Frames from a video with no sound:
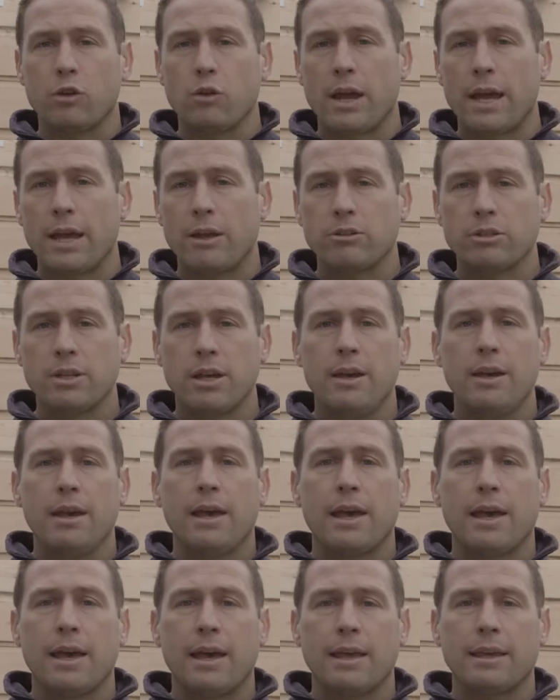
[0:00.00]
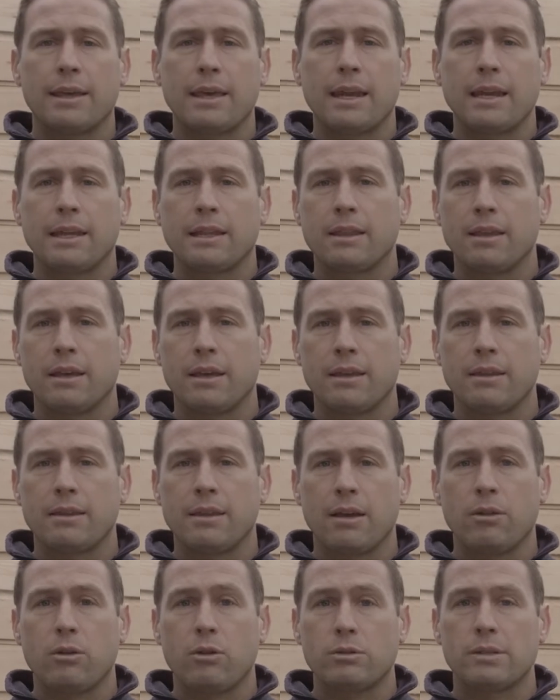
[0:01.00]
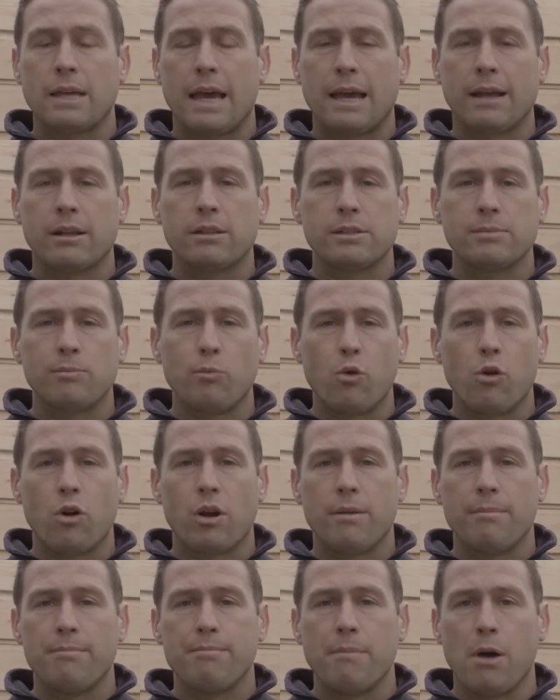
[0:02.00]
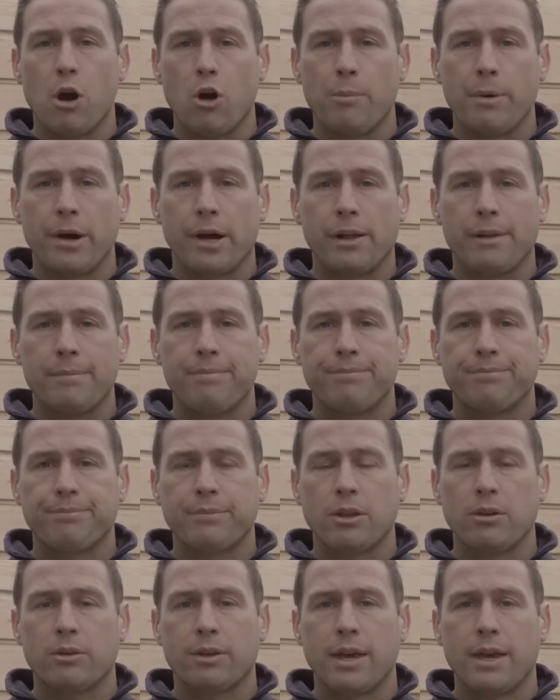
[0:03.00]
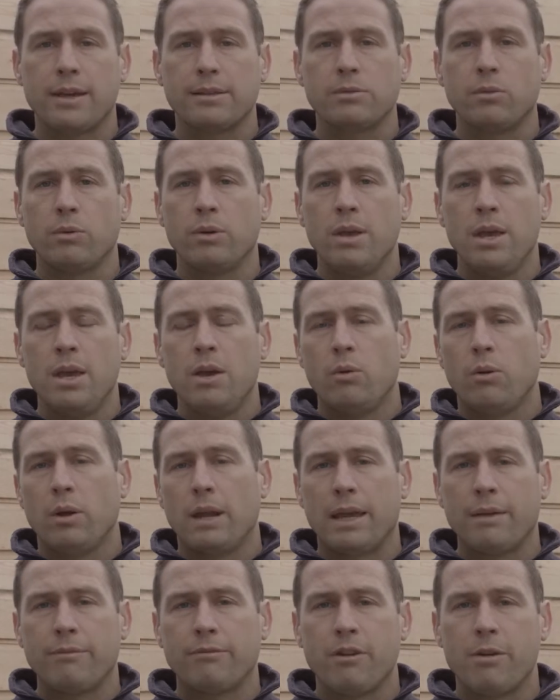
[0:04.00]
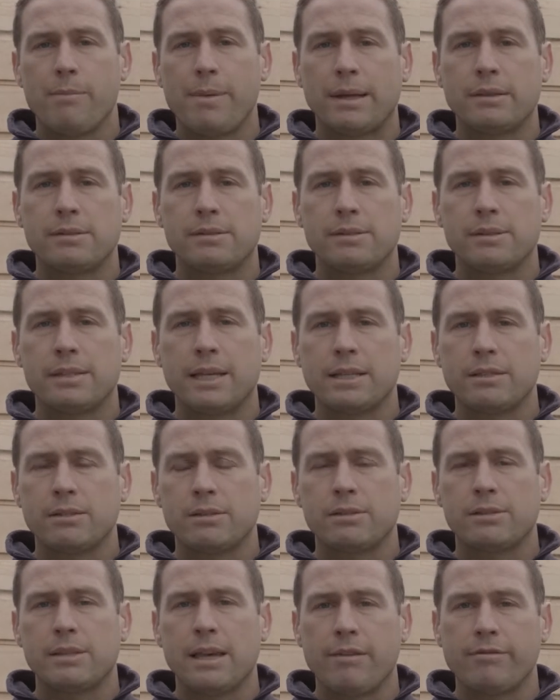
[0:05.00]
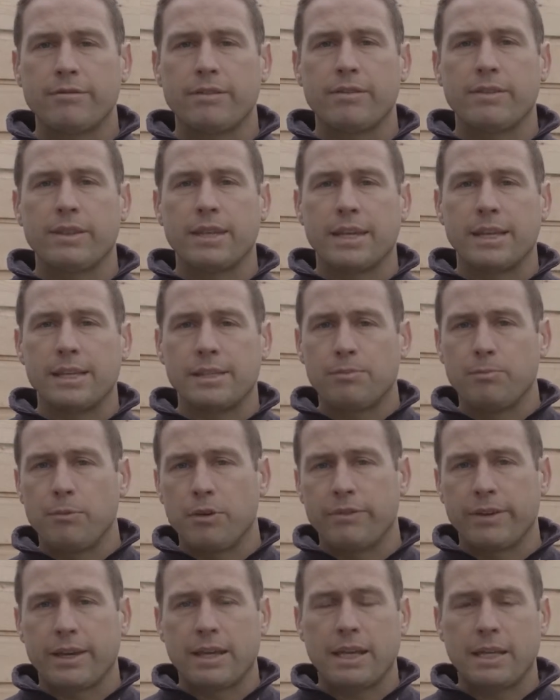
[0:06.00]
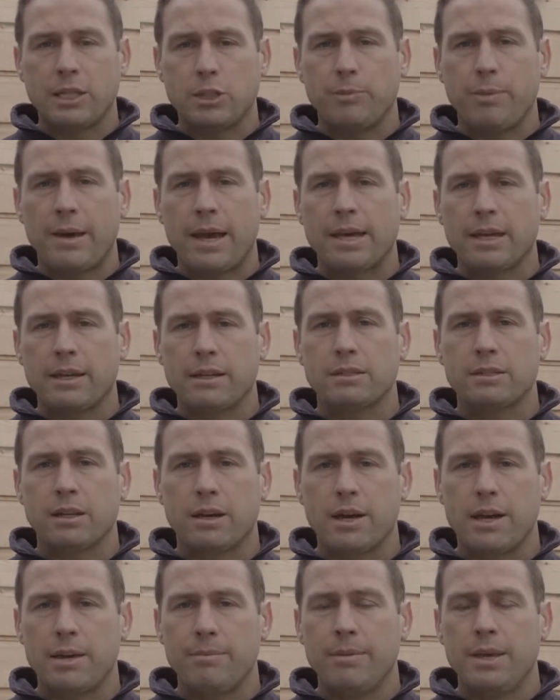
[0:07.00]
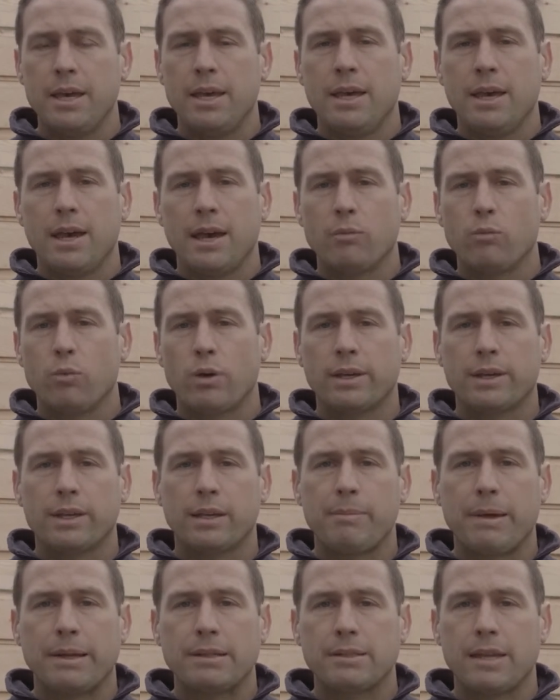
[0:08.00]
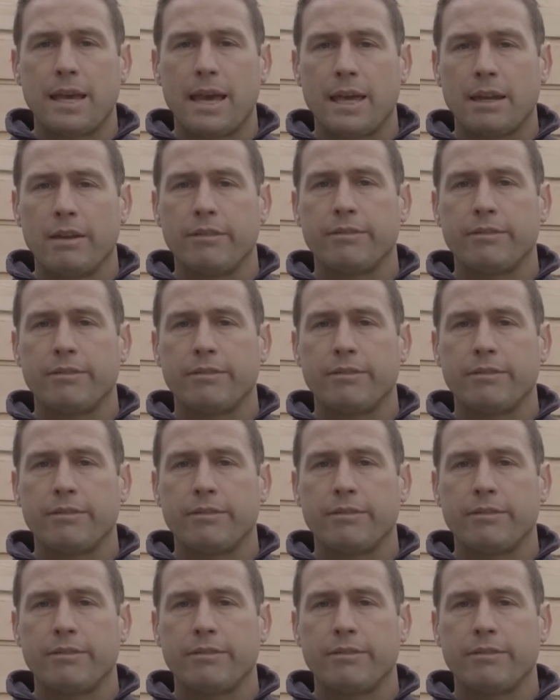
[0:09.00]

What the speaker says: ground, and getting those ankles more mobile. Okay, so we'll aim for about 6 or 7 of these, moving an inch back at a time and working about 10